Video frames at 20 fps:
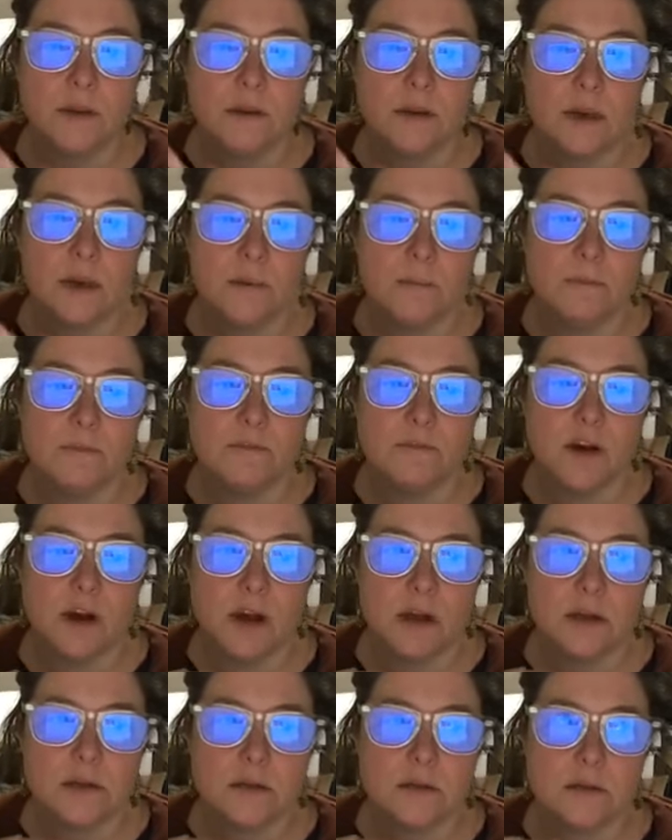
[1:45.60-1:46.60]

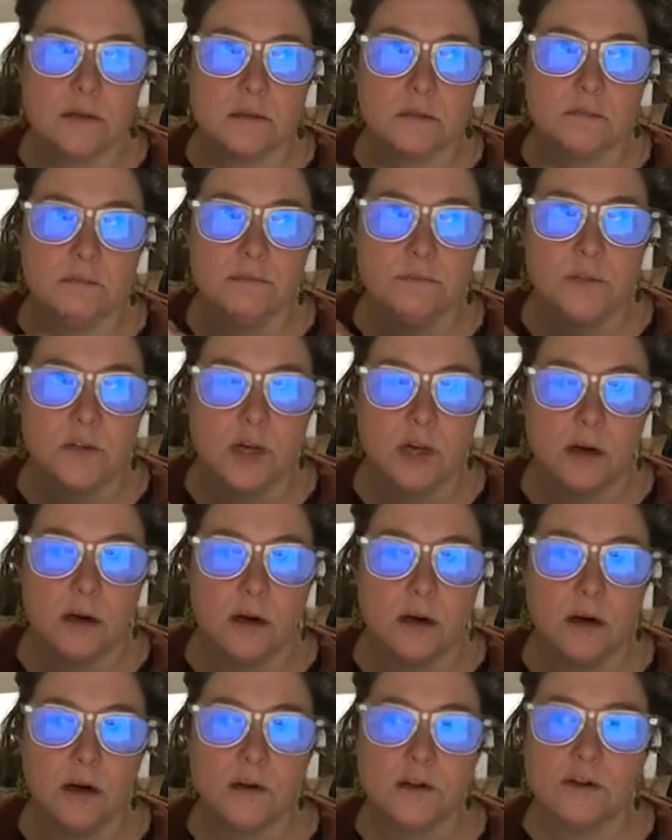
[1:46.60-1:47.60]

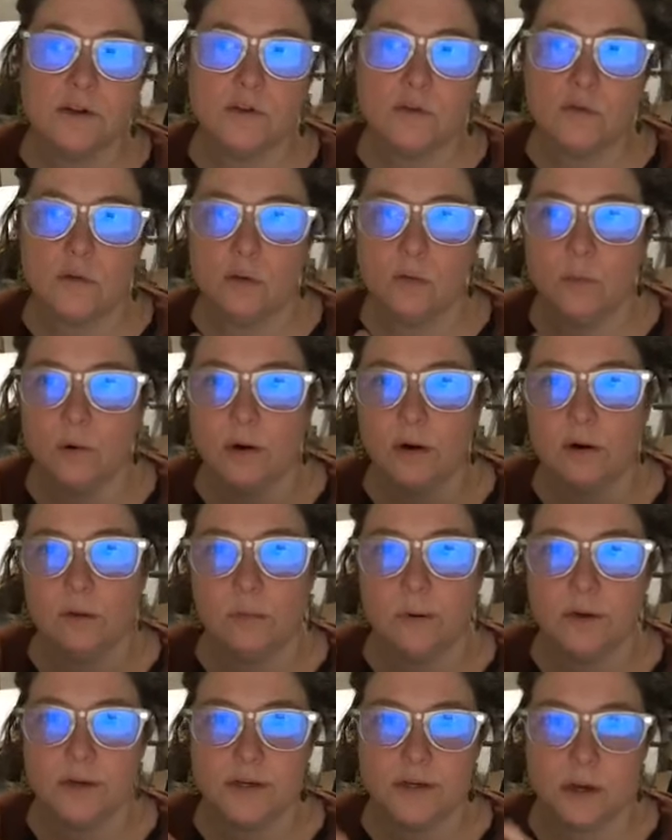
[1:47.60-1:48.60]
kimfox.art or
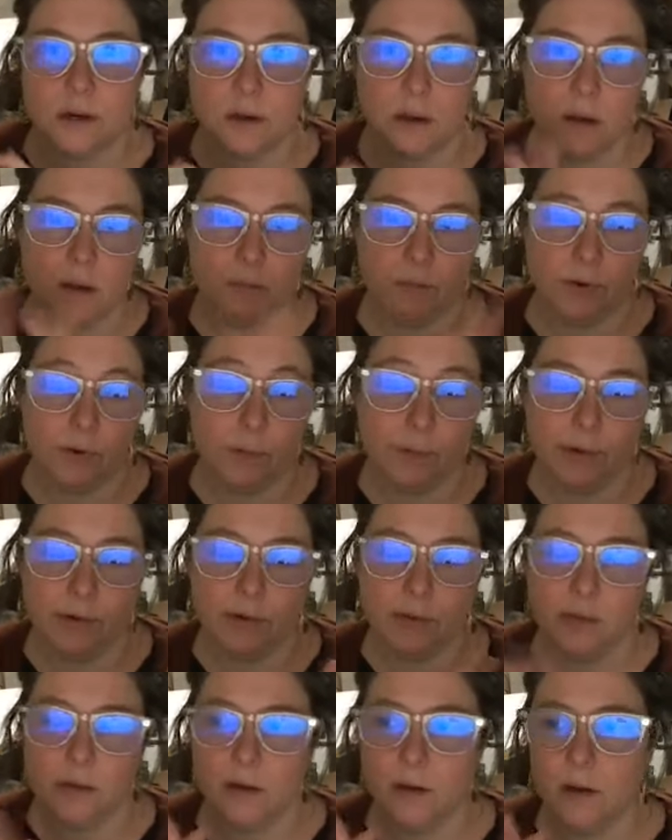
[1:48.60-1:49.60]
workerbird.com or
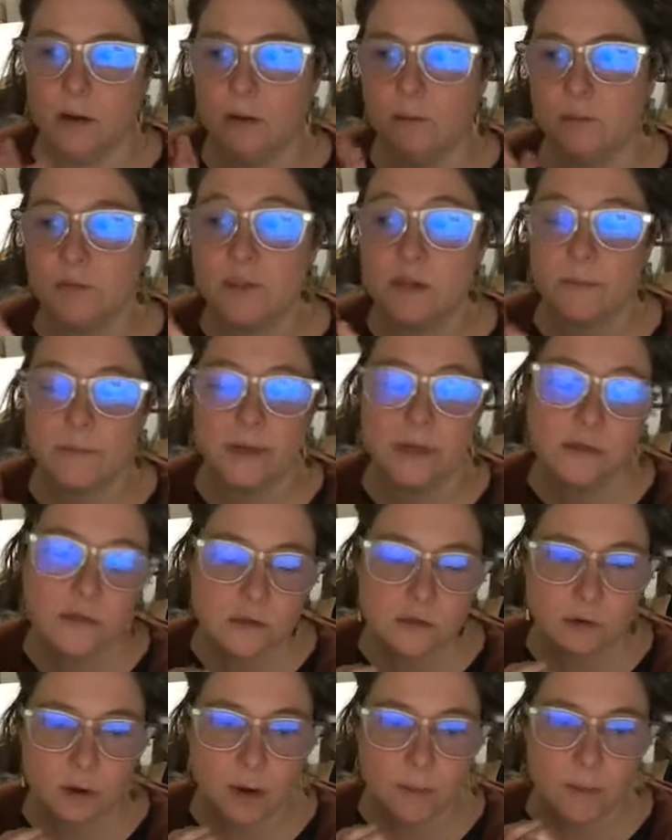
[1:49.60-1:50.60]
both. It's on my
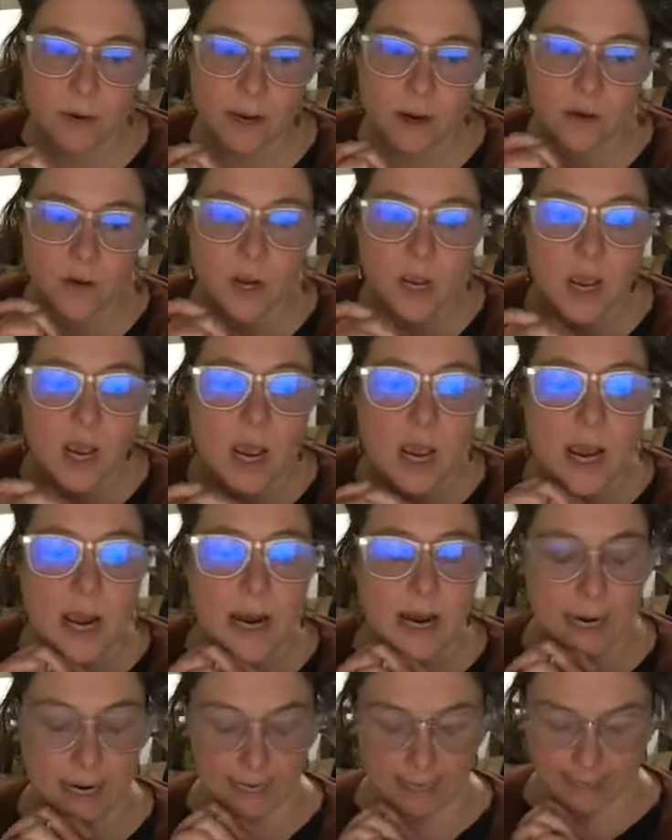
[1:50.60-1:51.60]
Instagram account.
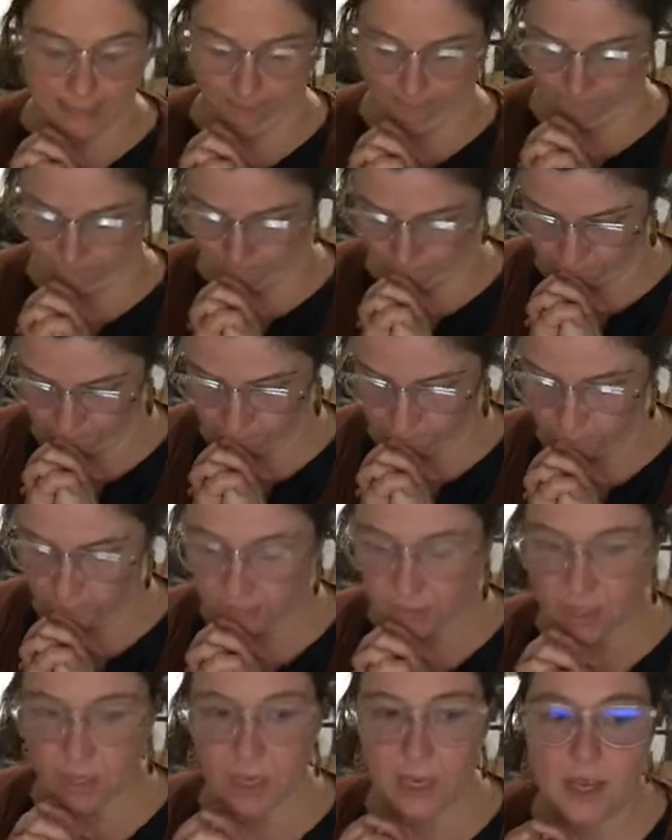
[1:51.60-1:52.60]
Um,
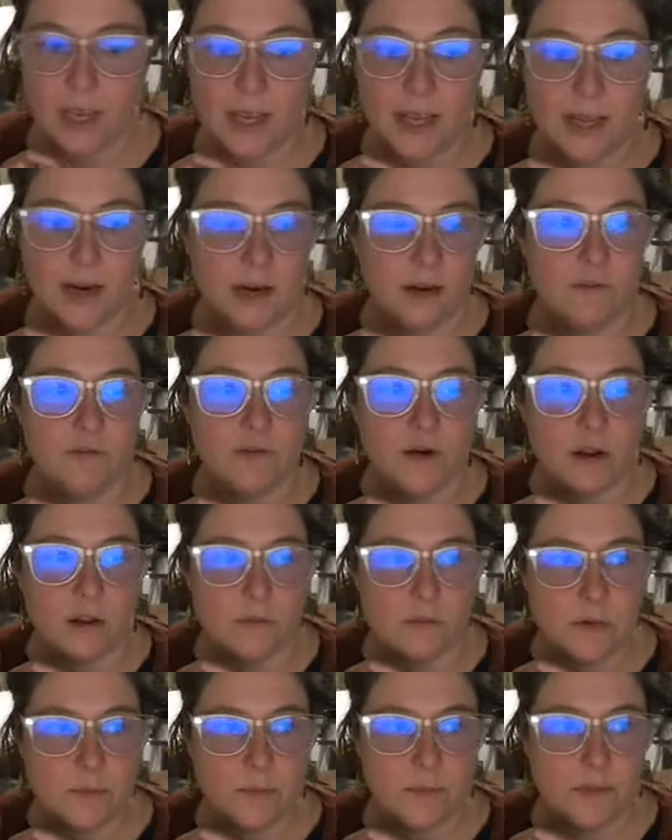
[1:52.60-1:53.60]
and I can
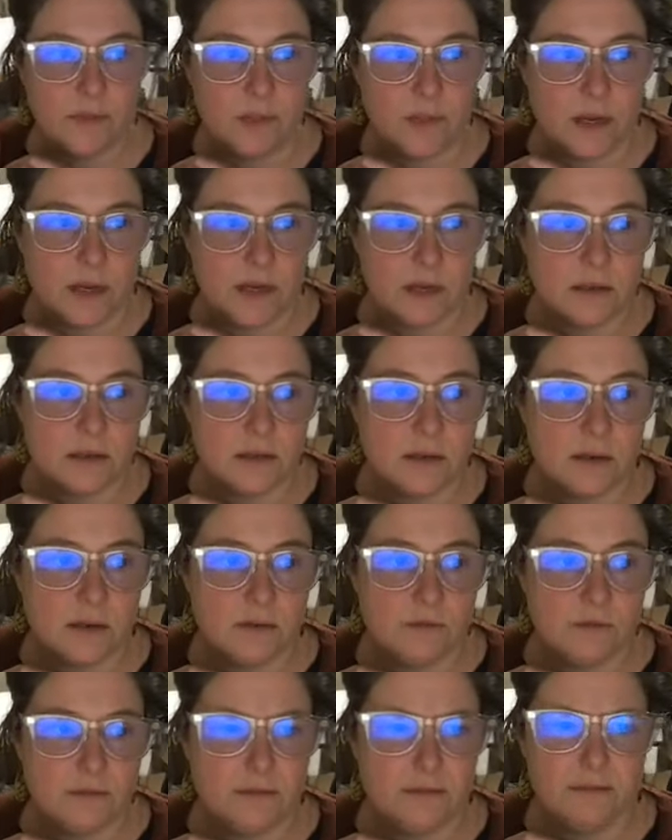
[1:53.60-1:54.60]
follow up with links
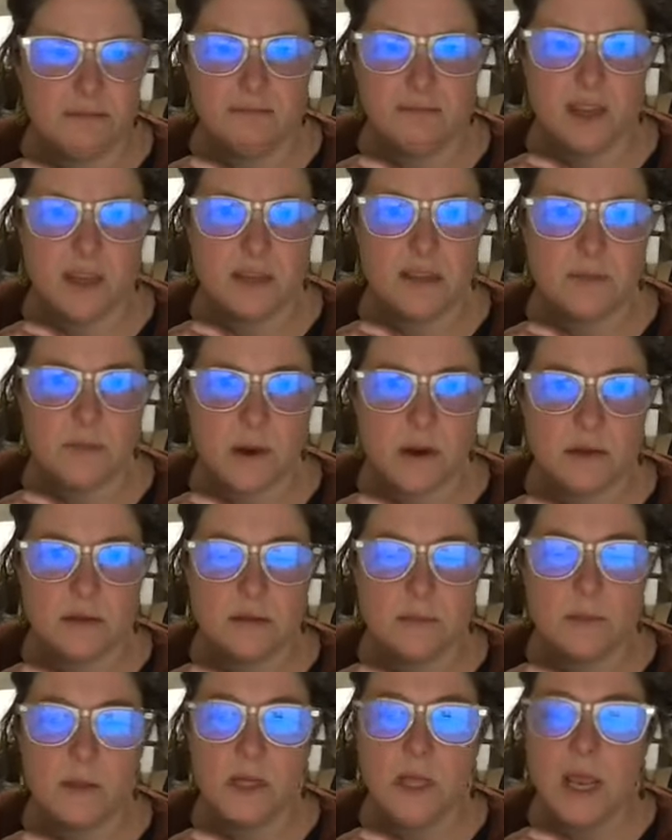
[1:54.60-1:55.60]
if that's
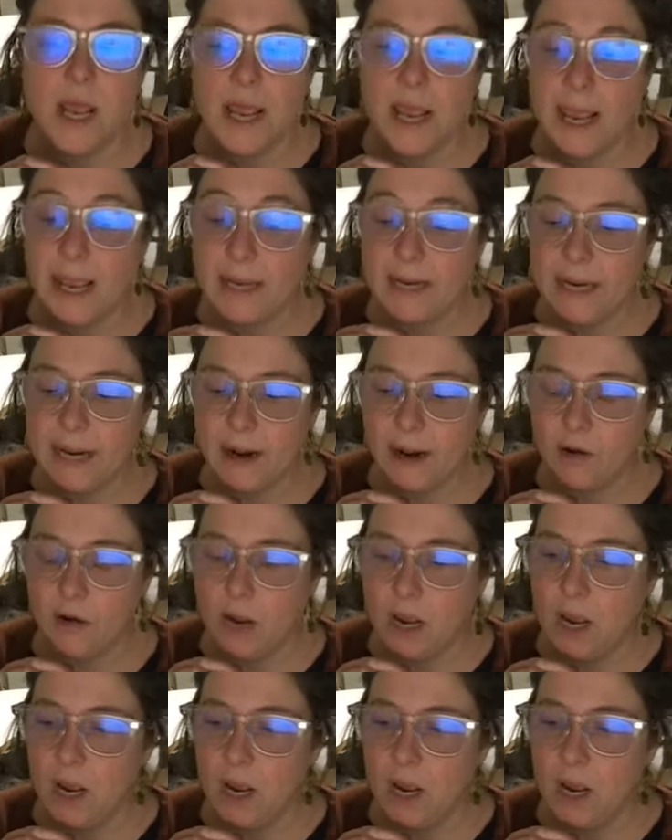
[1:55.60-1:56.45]
possible. Anyhow,